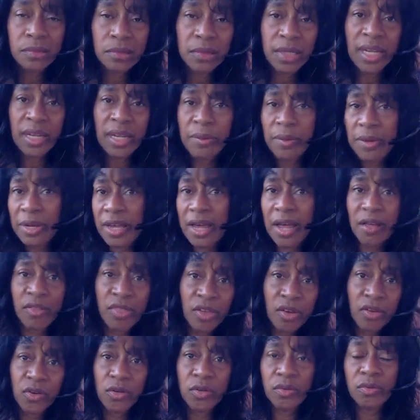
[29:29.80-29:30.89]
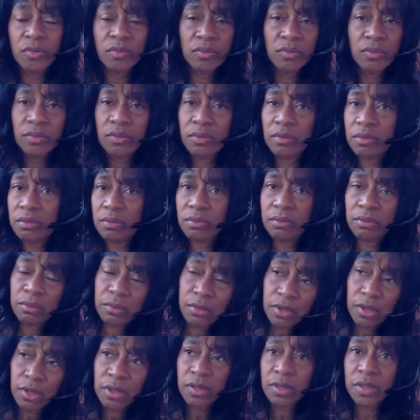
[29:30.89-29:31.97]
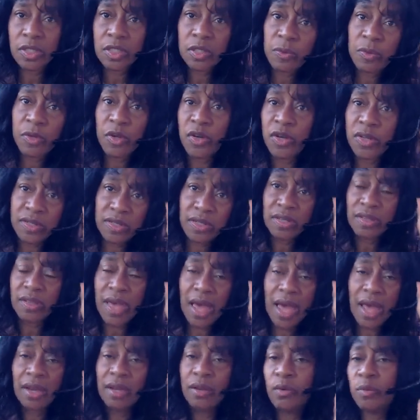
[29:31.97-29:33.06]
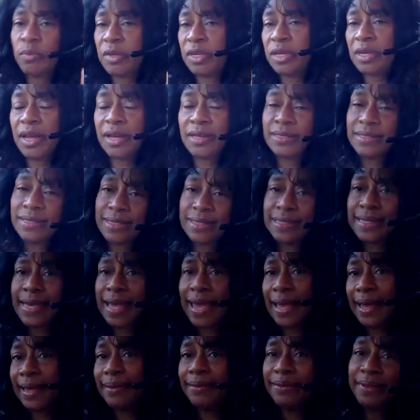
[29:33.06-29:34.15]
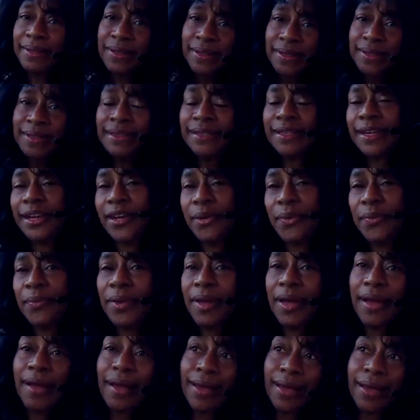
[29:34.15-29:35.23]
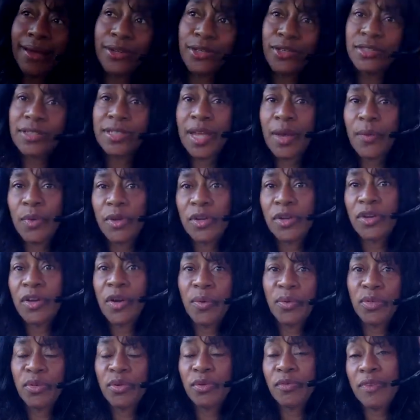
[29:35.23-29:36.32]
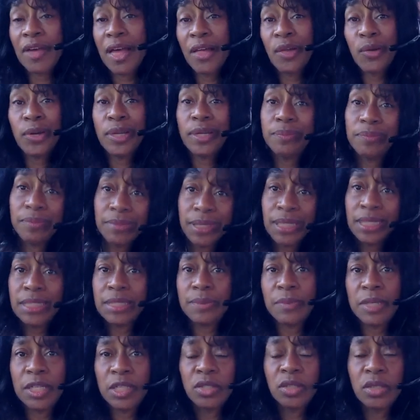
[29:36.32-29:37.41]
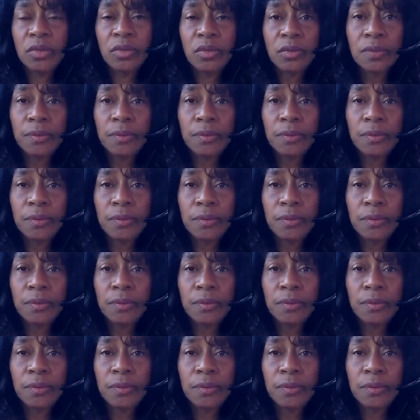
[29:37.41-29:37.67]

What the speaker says: Anybody out there who is experiencing that, it would be nice to say, I understand what you're going through, Valerie. Hits me too.